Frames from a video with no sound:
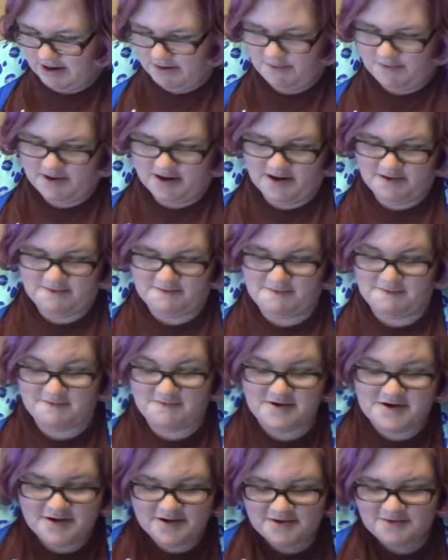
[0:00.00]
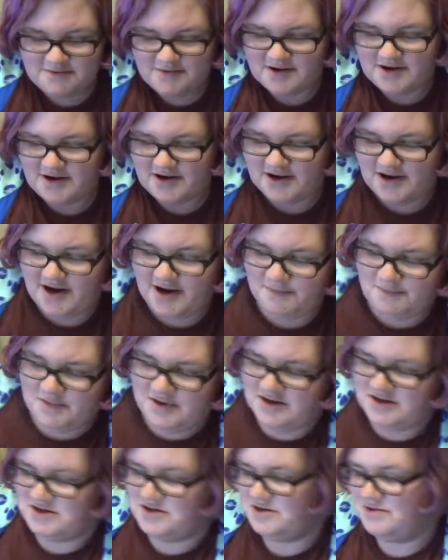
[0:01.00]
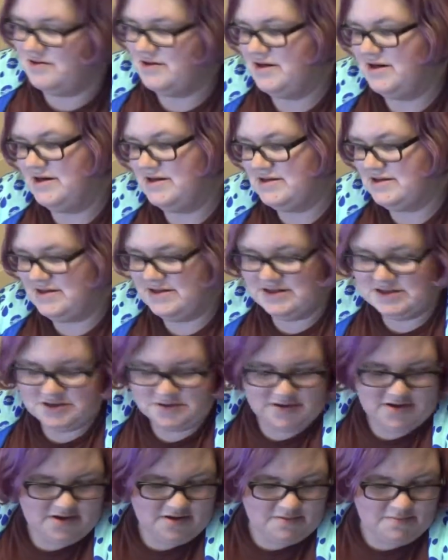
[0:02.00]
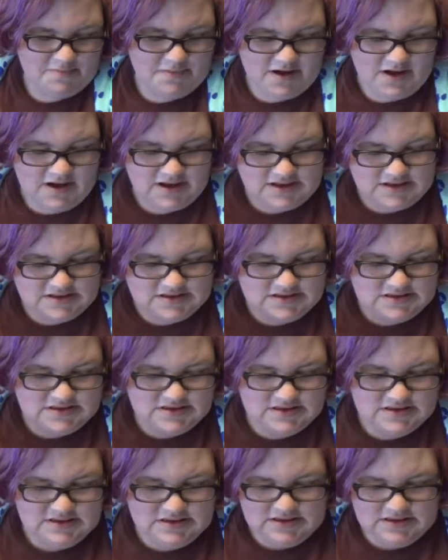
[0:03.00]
what I really want to hop into, and that's the trainer box.